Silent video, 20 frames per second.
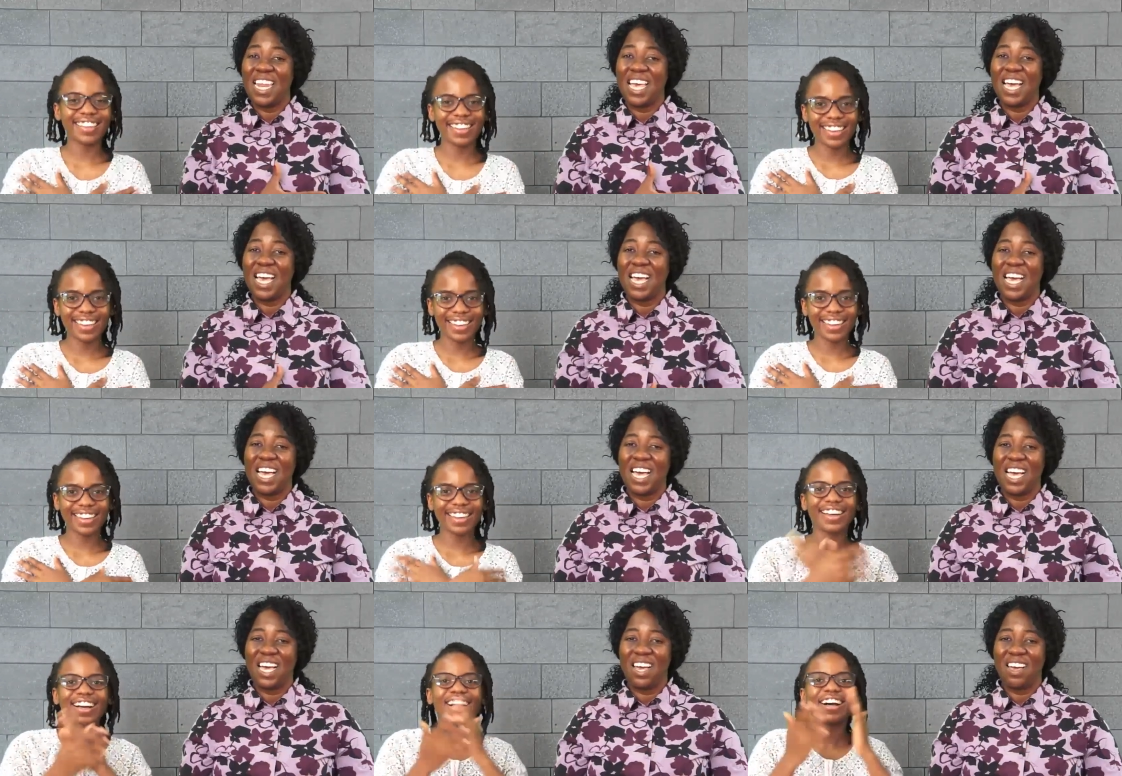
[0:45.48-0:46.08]

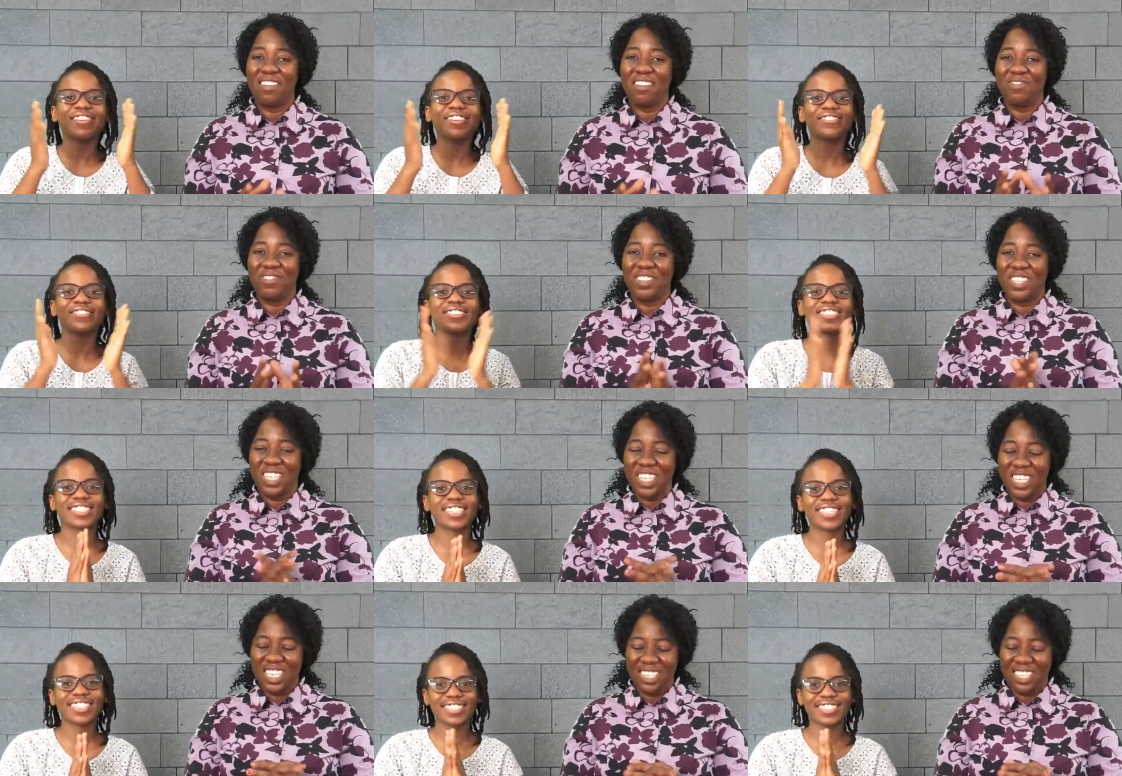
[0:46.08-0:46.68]
Speaker 1: love
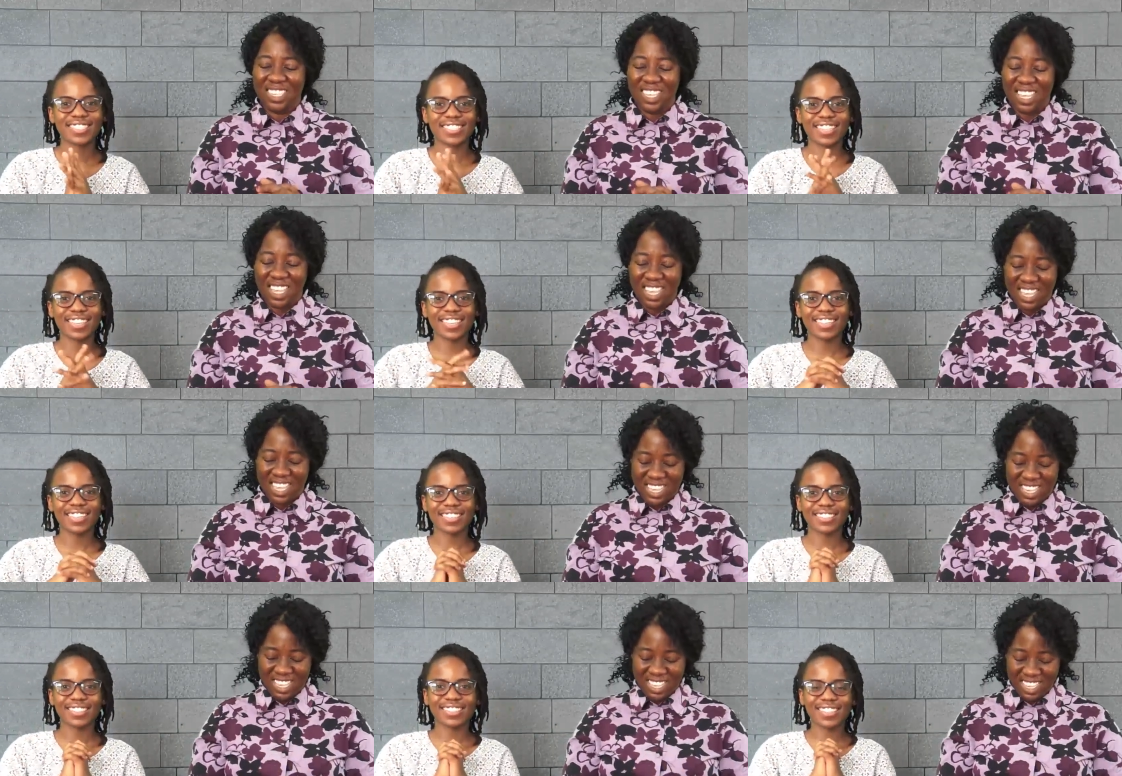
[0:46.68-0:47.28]

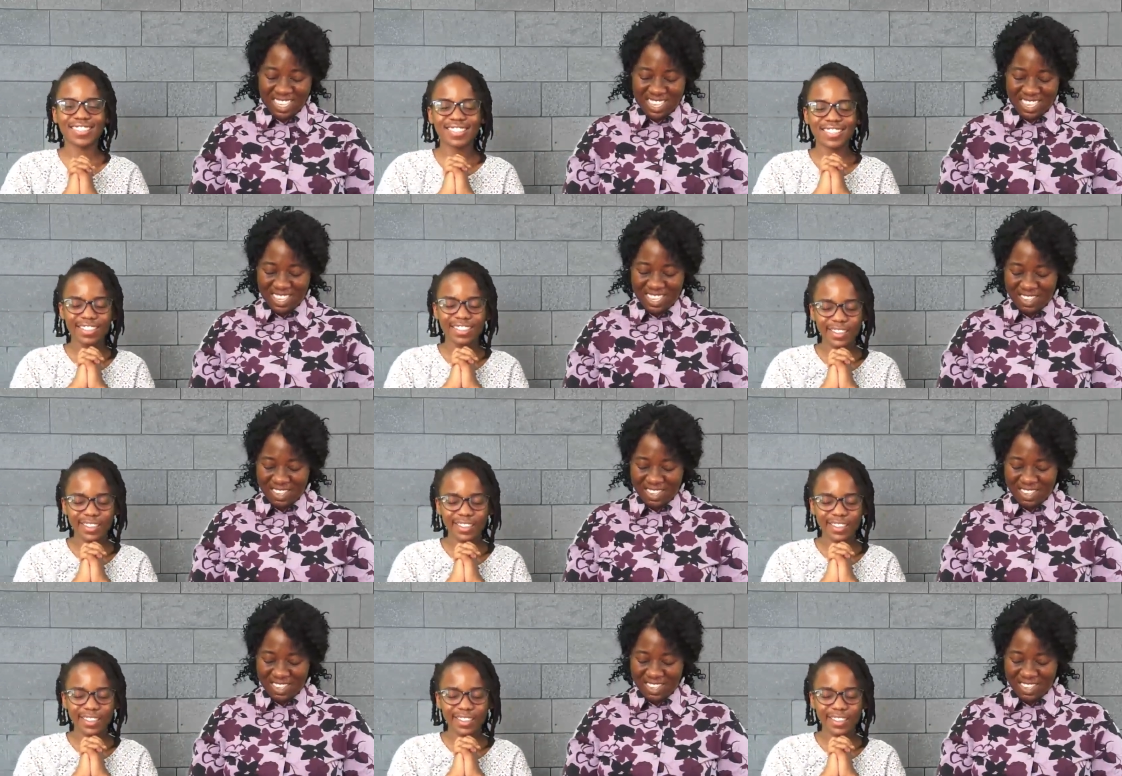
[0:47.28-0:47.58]
Jesus.